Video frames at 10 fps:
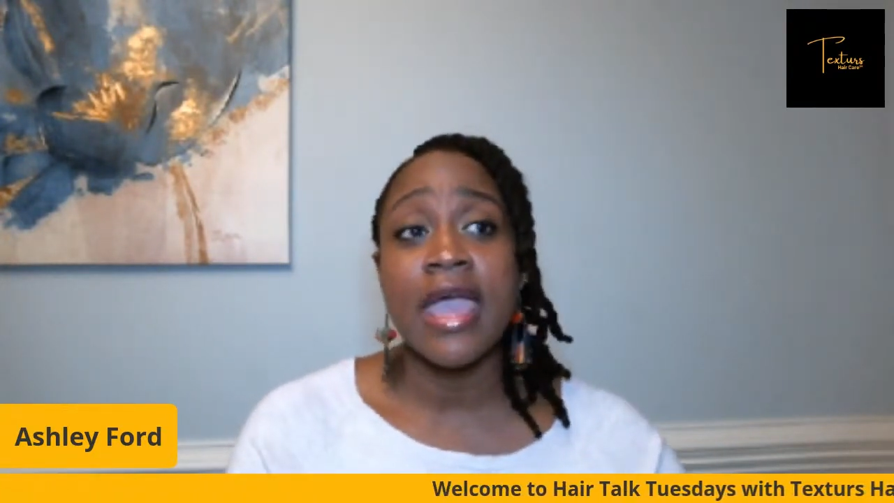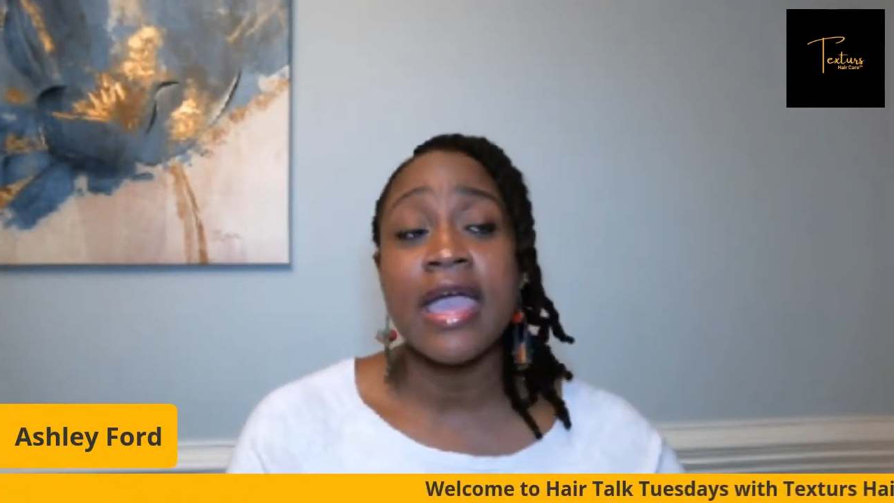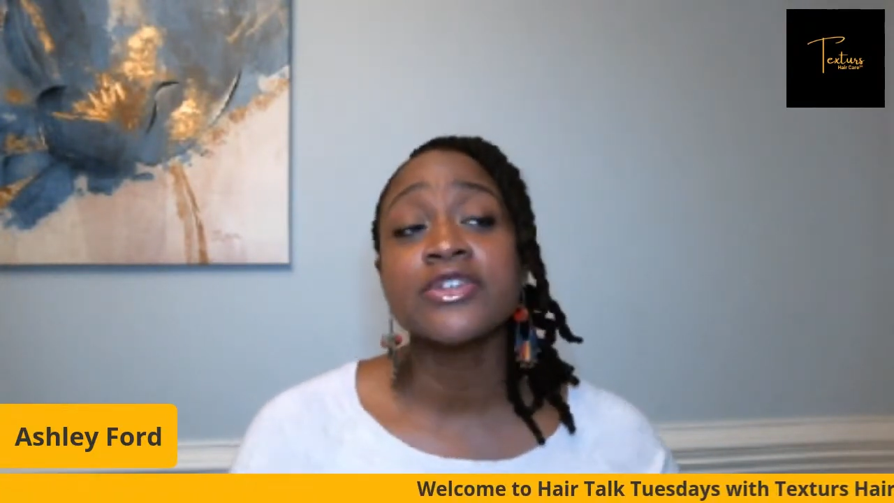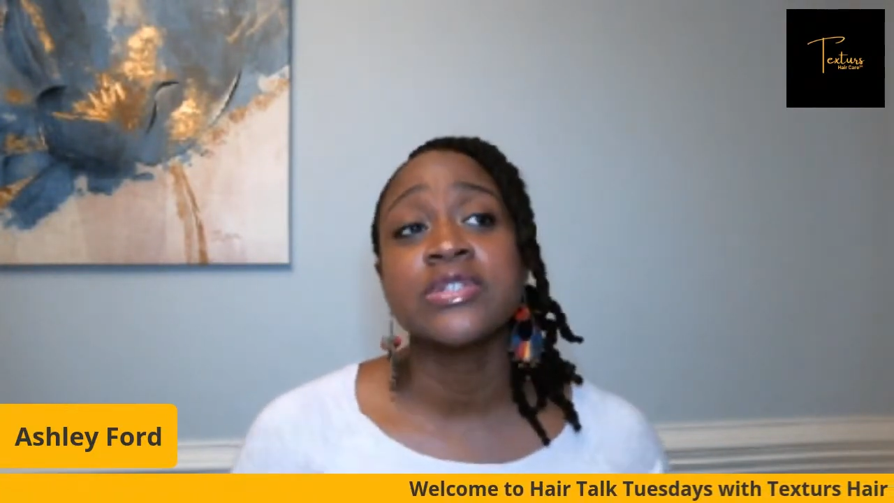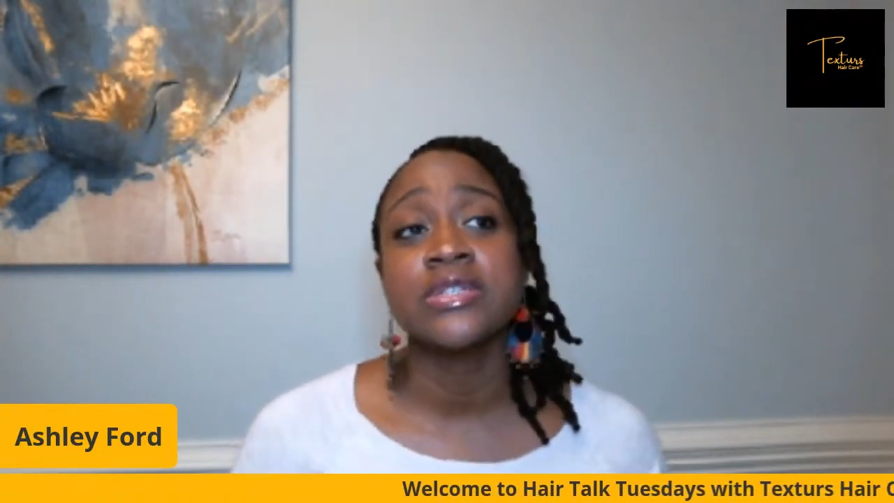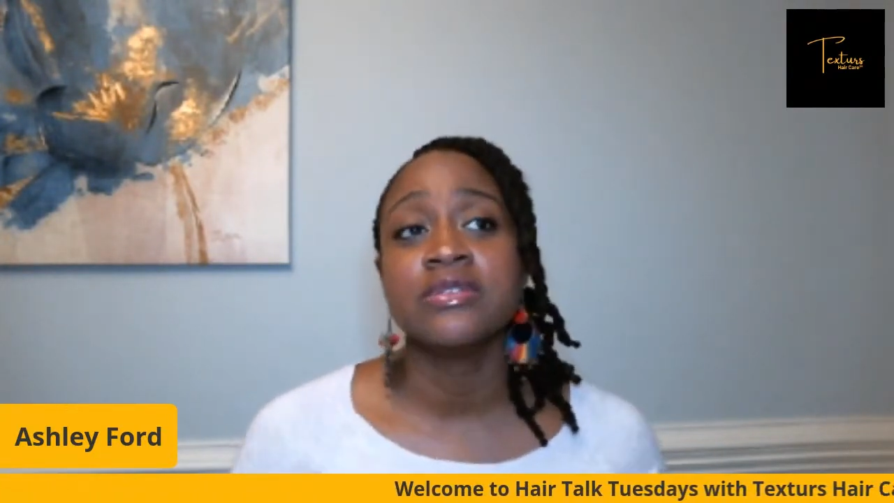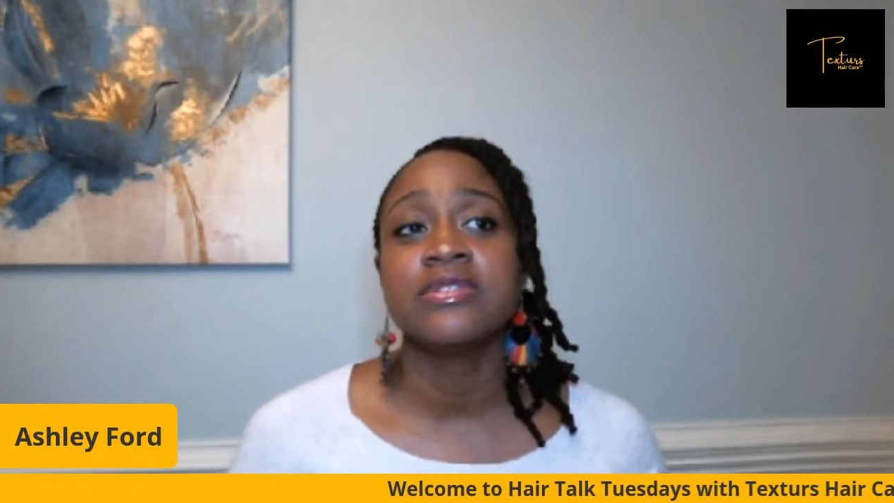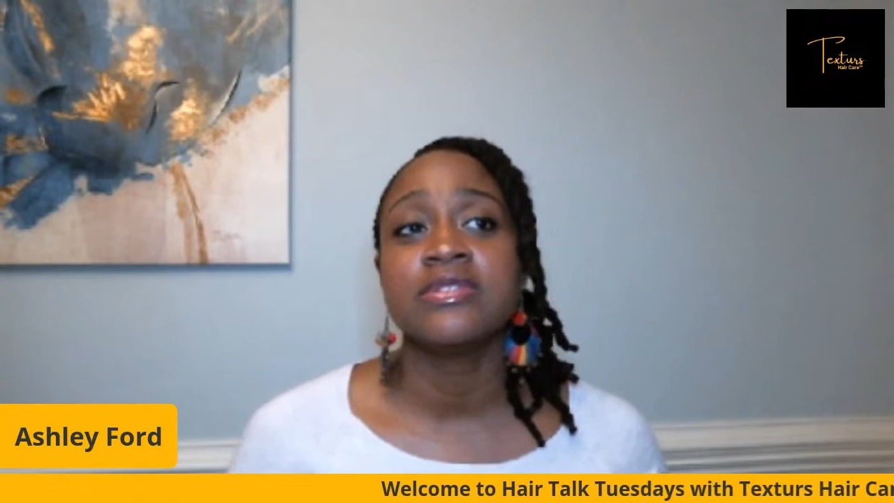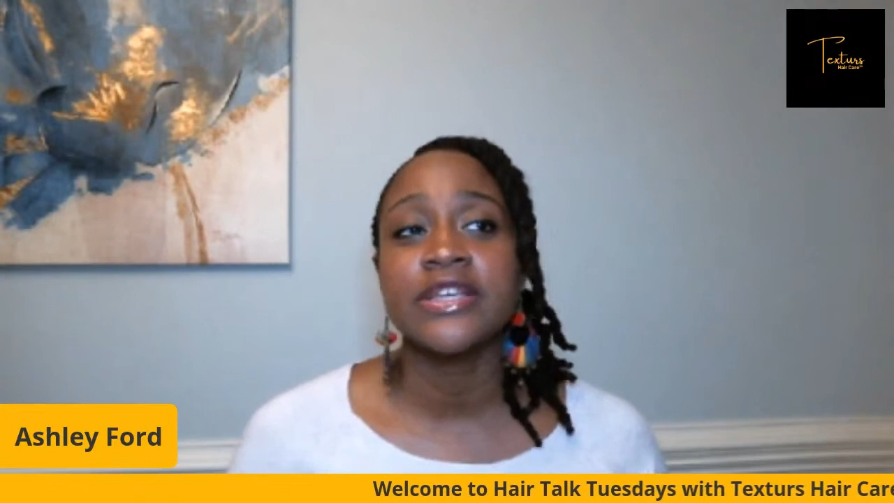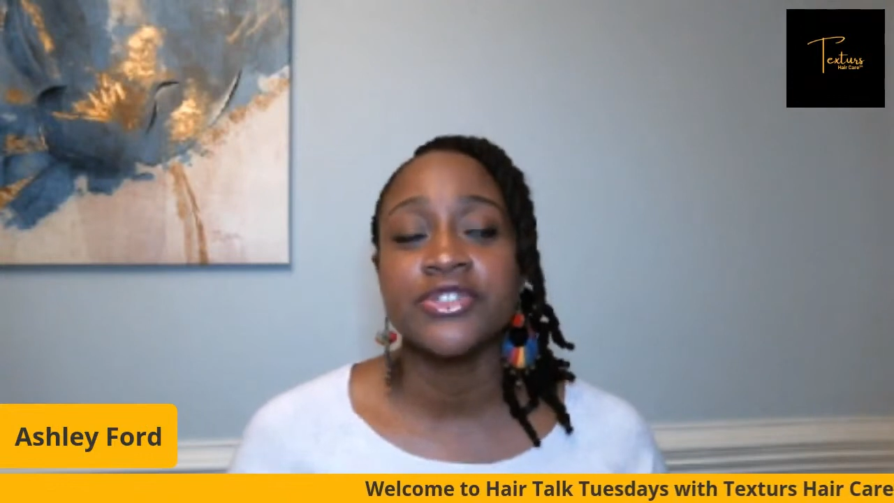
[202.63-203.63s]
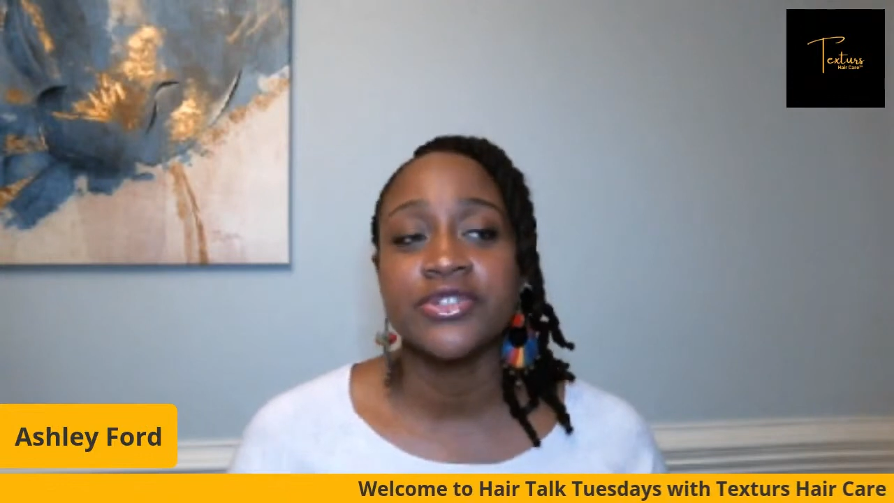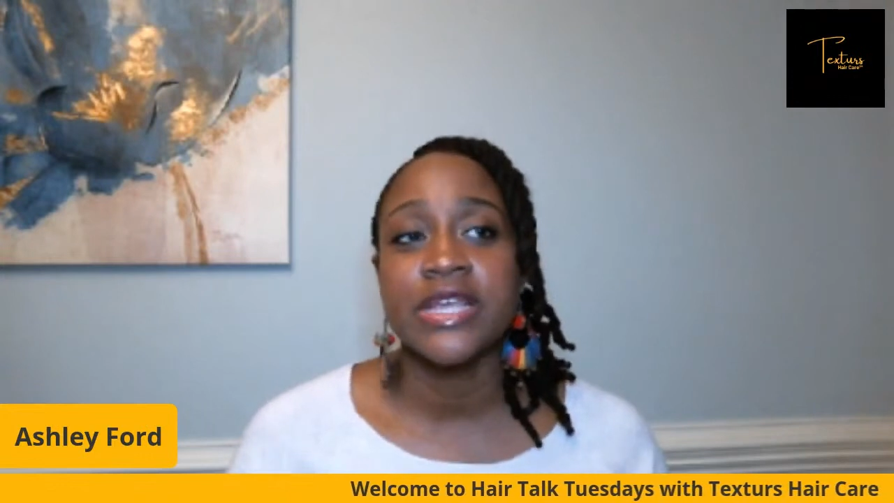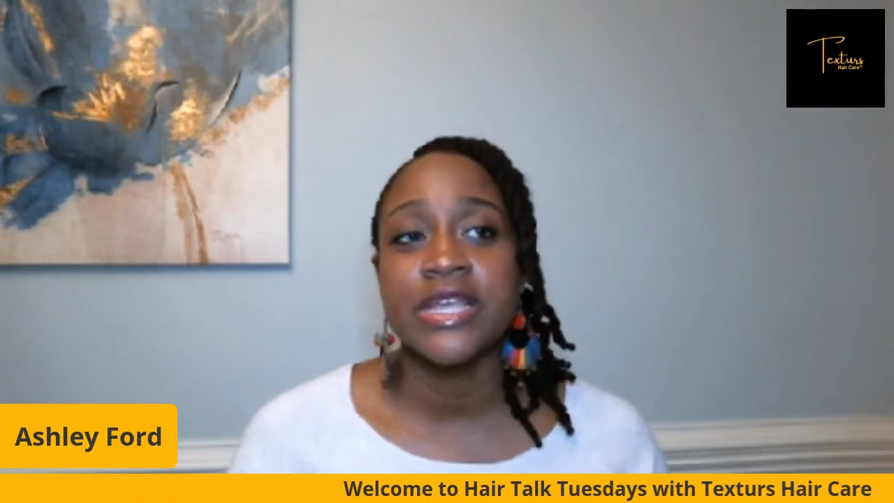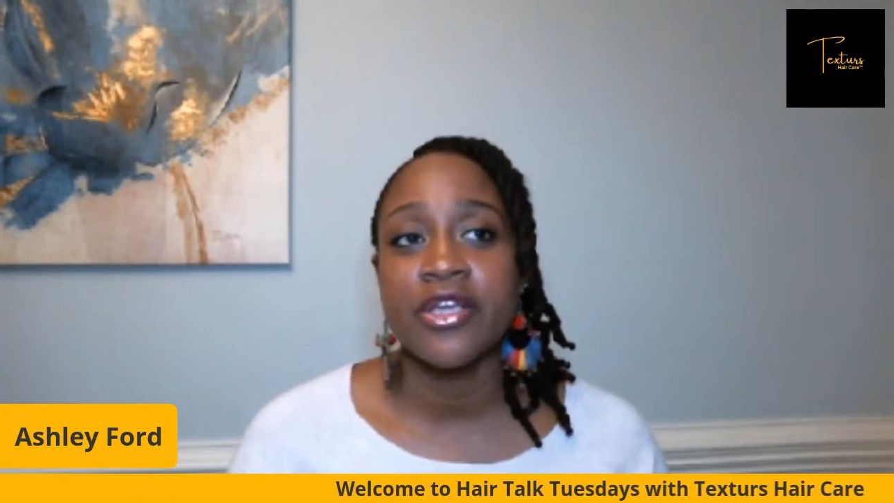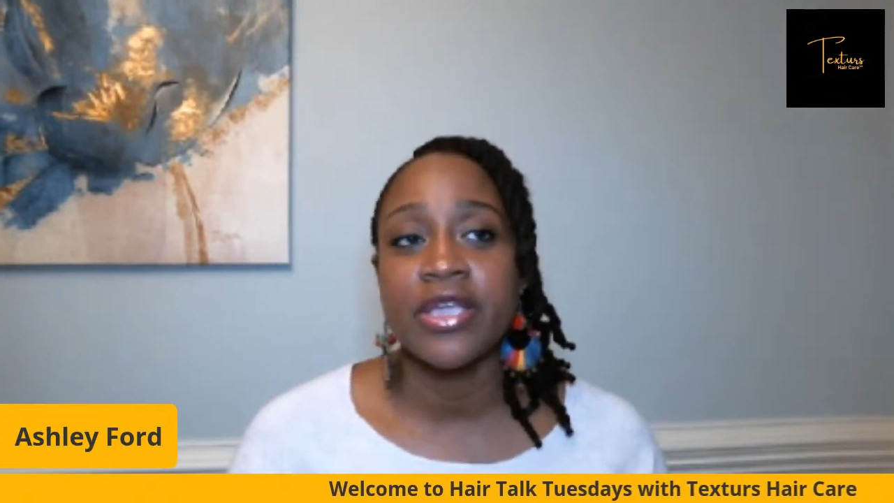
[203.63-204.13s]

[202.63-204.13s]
Actually, Textures Hair